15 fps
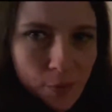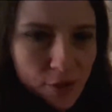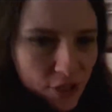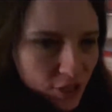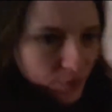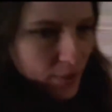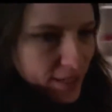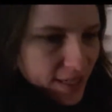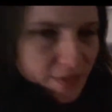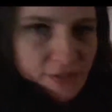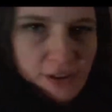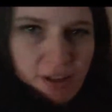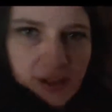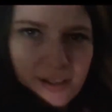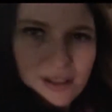we're just waiting for
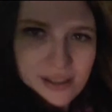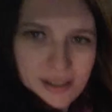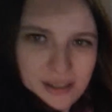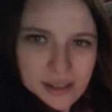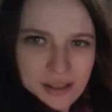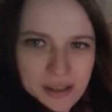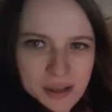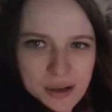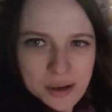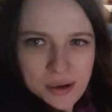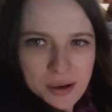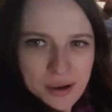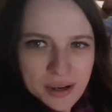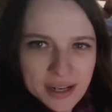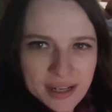
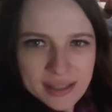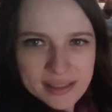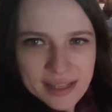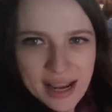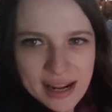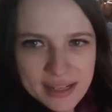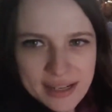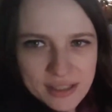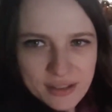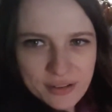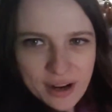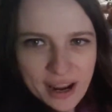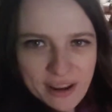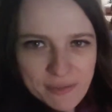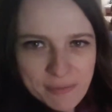Daddy to
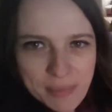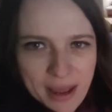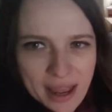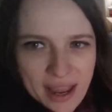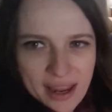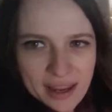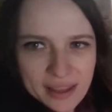arrive back.